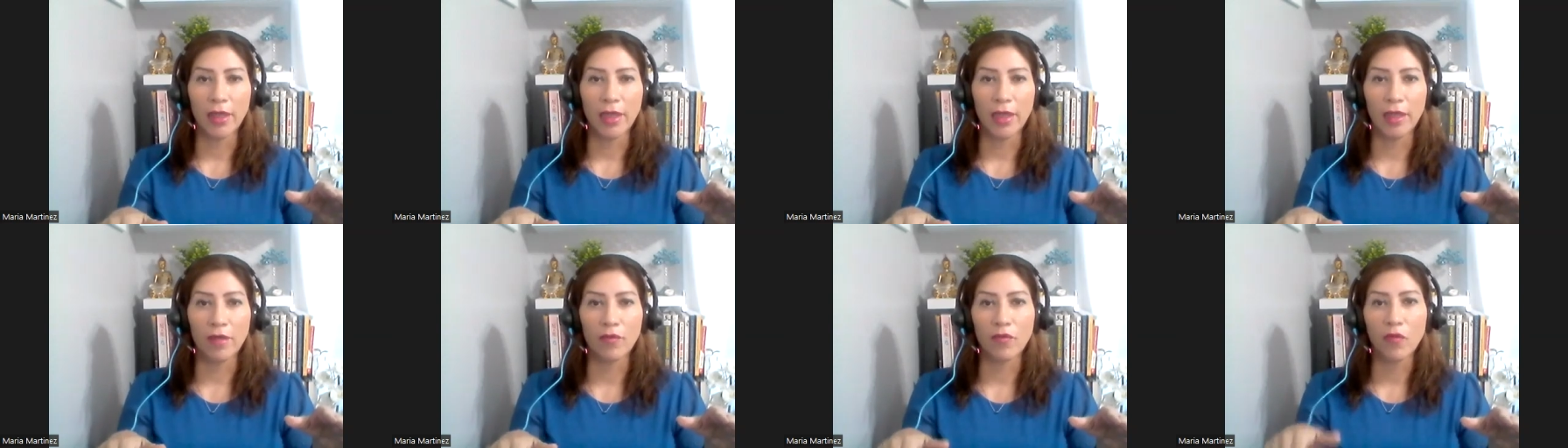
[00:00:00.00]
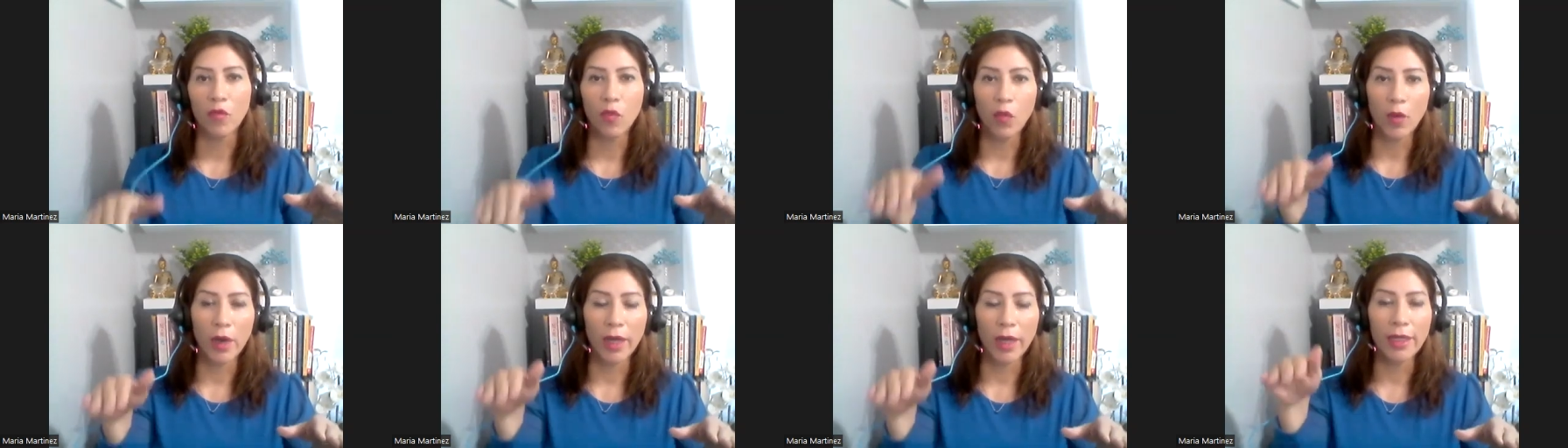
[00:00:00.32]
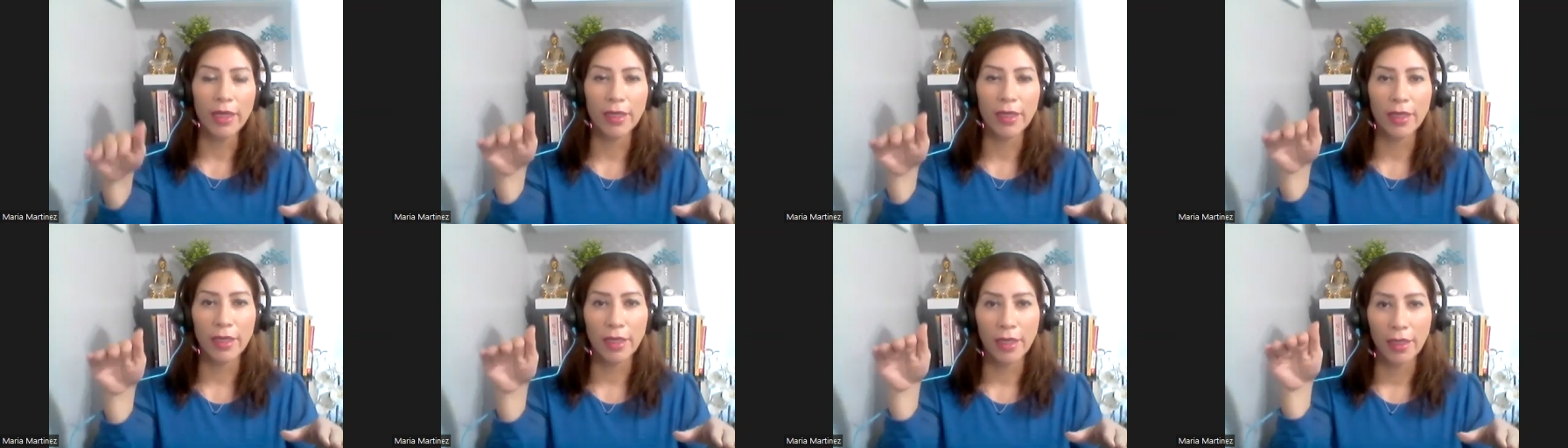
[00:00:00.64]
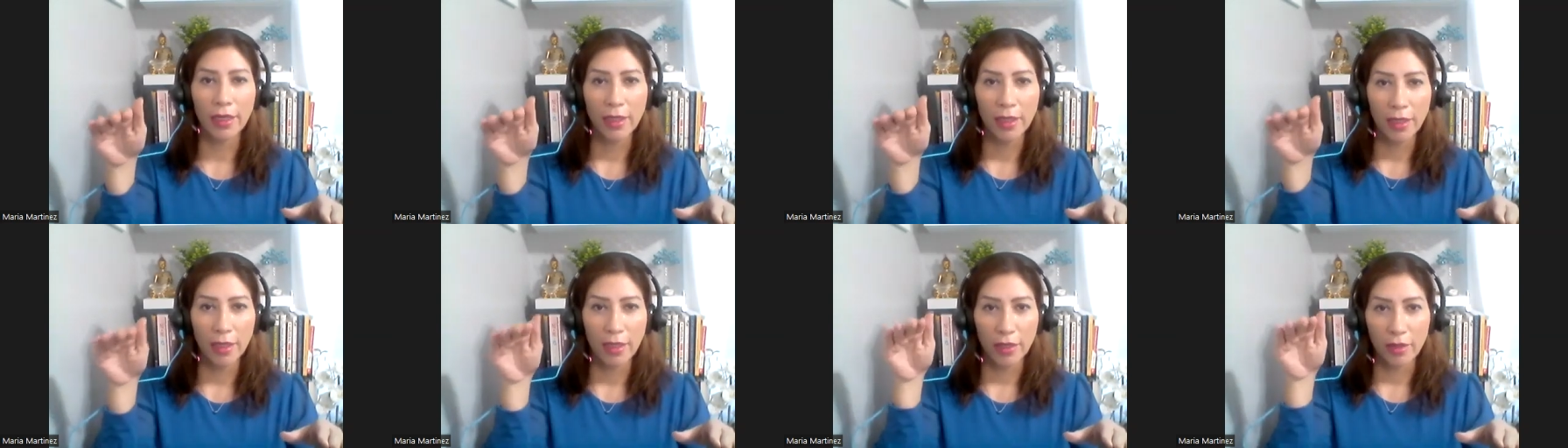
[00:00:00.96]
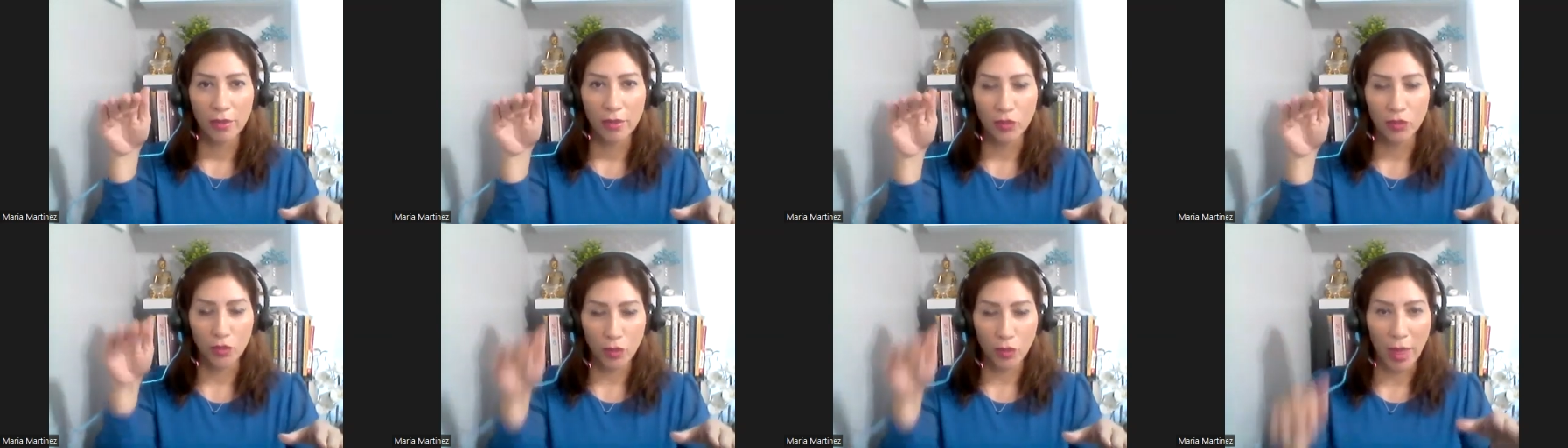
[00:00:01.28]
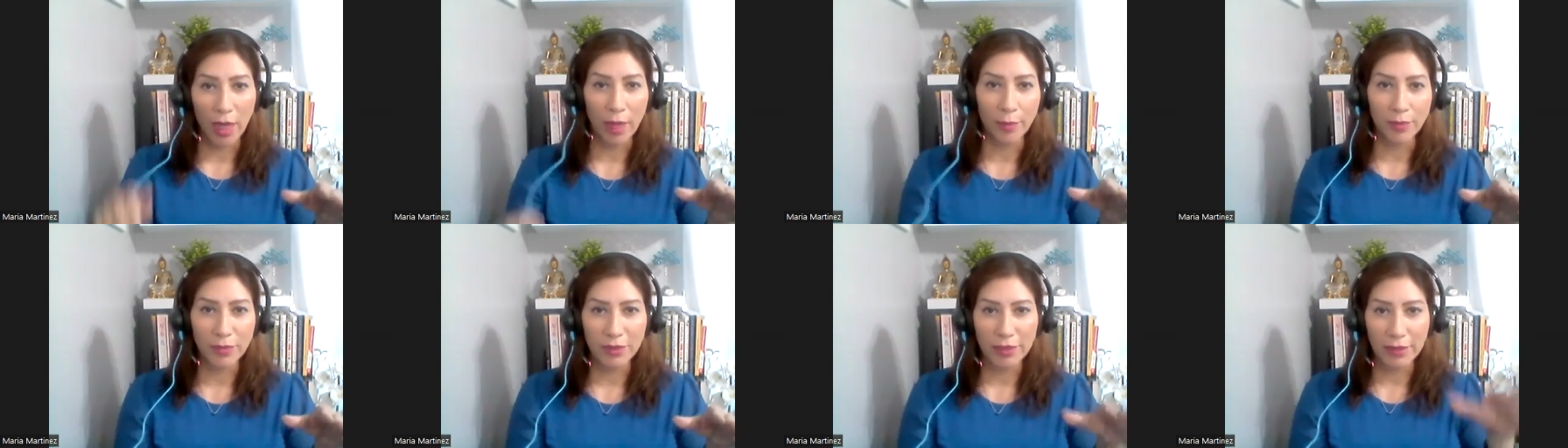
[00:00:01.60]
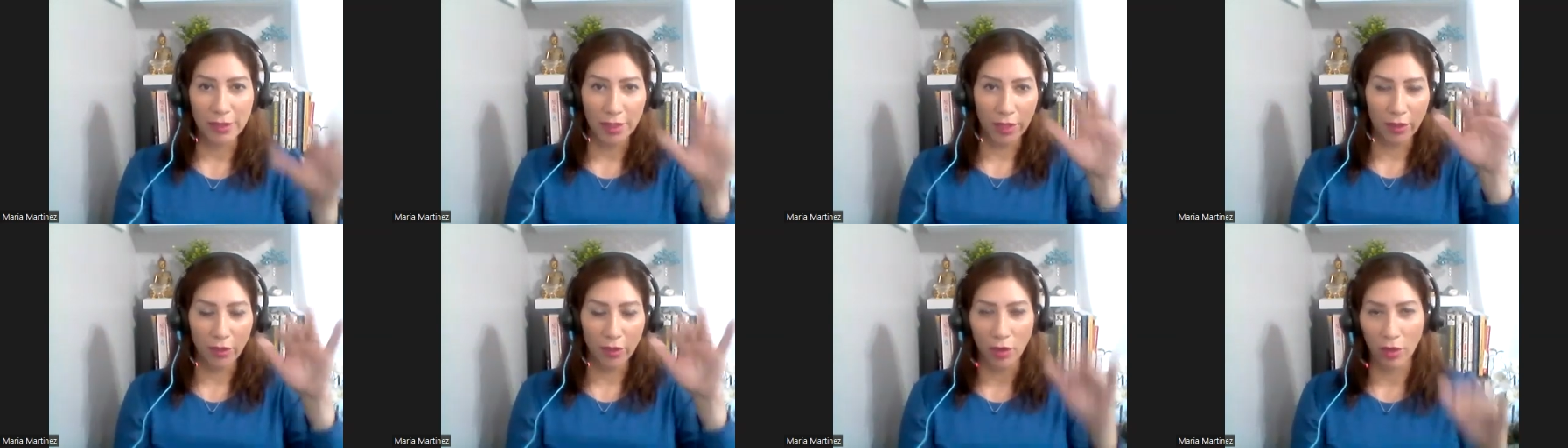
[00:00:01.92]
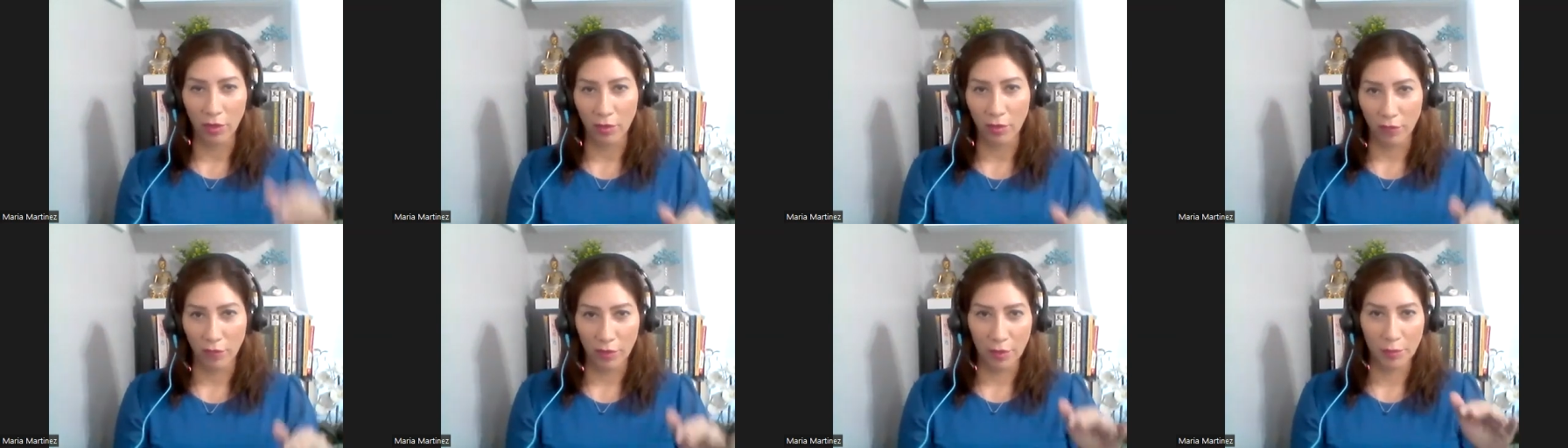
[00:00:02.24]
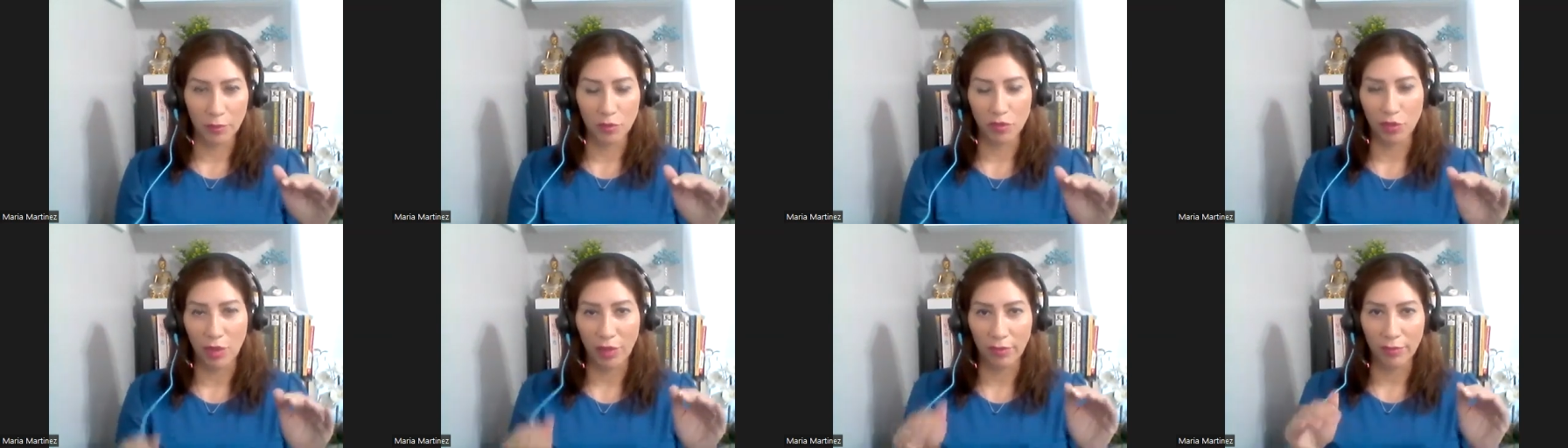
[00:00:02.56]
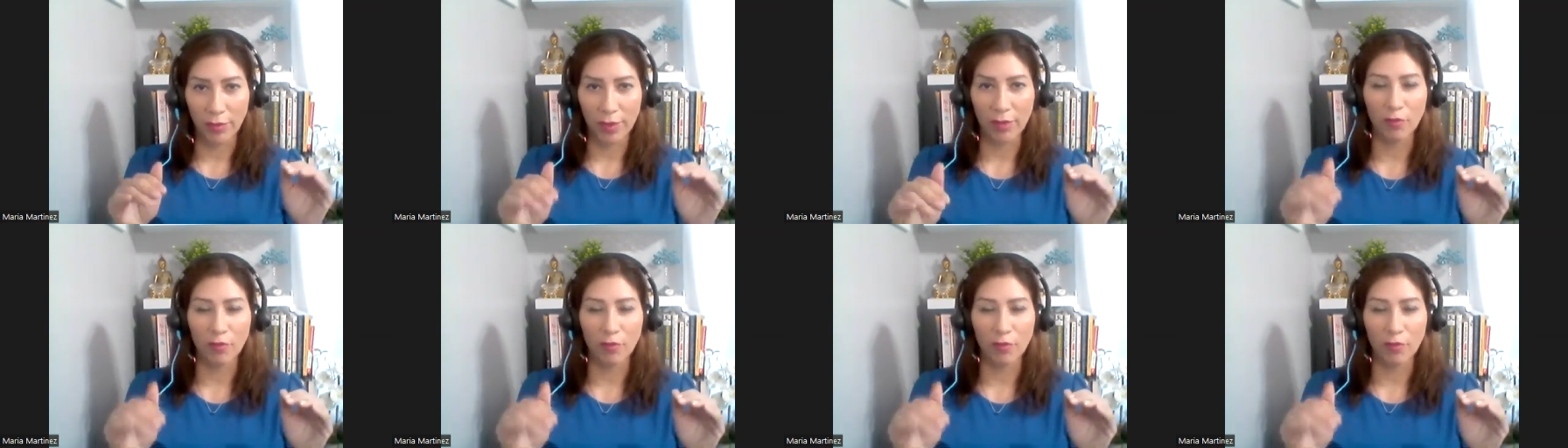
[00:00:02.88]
if one drops, then all of them drop.